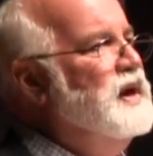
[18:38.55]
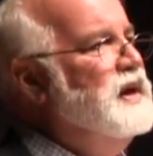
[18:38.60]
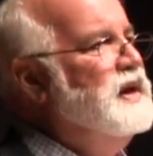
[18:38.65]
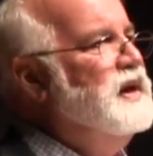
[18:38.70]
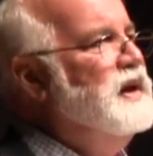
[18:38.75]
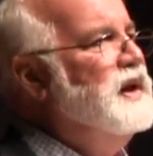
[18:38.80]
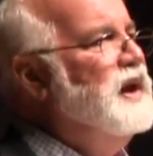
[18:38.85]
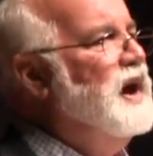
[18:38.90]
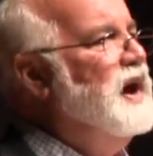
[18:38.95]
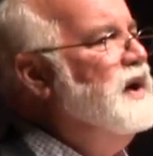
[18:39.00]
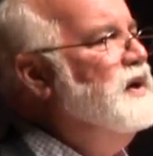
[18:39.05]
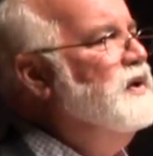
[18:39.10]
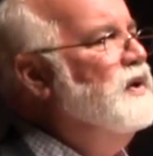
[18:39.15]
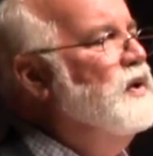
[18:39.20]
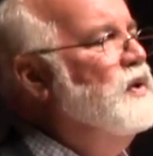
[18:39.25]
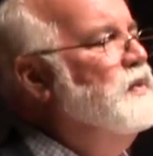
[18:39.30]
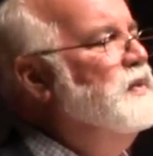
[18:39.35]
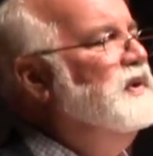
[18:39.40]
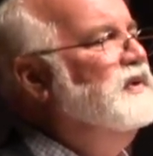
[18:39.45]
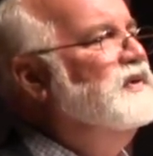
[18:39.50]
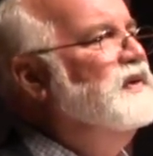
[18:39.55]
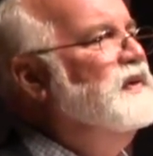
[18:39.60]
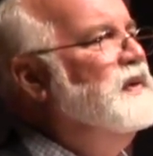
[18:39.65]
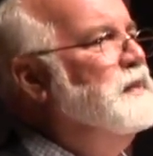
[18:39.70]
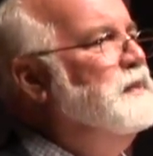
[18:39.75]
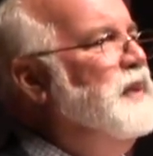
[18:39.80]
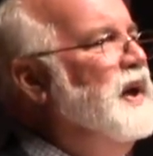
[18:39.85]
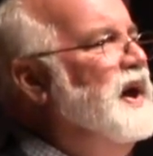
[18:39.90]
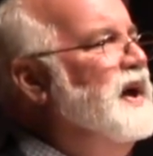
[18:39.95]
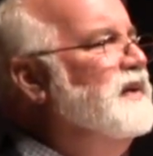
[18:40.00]
He had hired homies in the
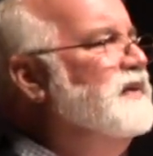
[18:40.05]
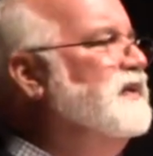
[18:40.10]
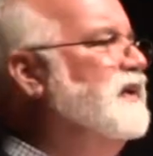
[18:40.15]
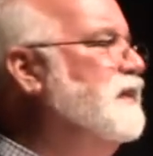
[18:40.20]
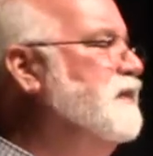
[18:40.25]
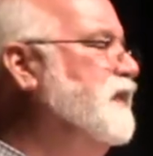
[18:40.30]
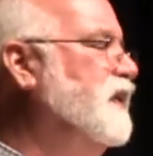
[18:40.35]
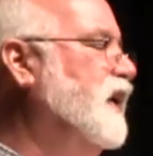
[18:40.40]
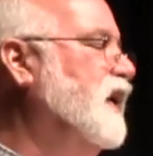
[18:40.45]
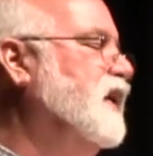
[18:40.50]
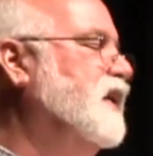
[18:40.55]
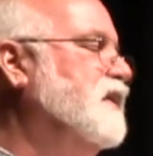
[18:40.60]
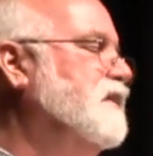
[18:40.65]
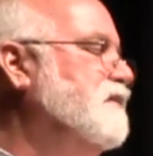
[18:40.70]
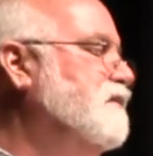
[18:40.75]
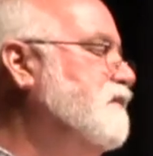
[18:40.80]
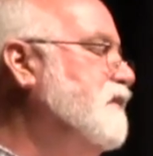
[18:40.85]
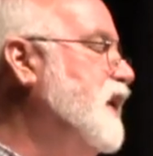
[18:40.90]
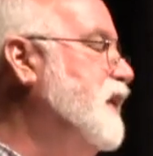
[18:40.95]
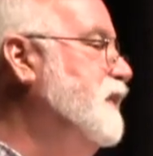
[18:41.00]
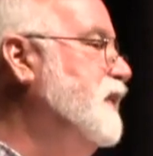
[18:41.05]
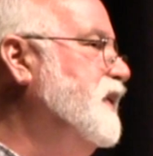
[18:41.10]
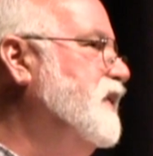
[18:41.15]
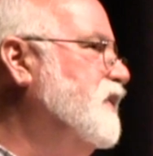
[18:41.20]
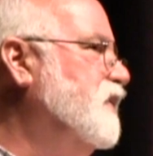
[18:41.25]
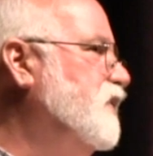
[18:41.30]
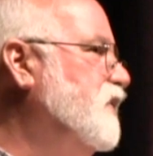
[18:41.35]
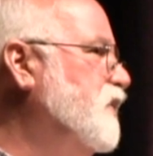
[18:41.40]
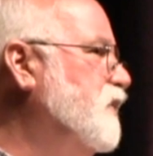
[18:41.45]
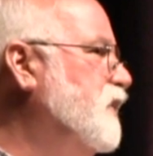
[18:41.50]
past. I'm thinking maybe
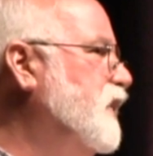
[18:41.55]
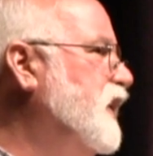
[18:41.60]
he'll do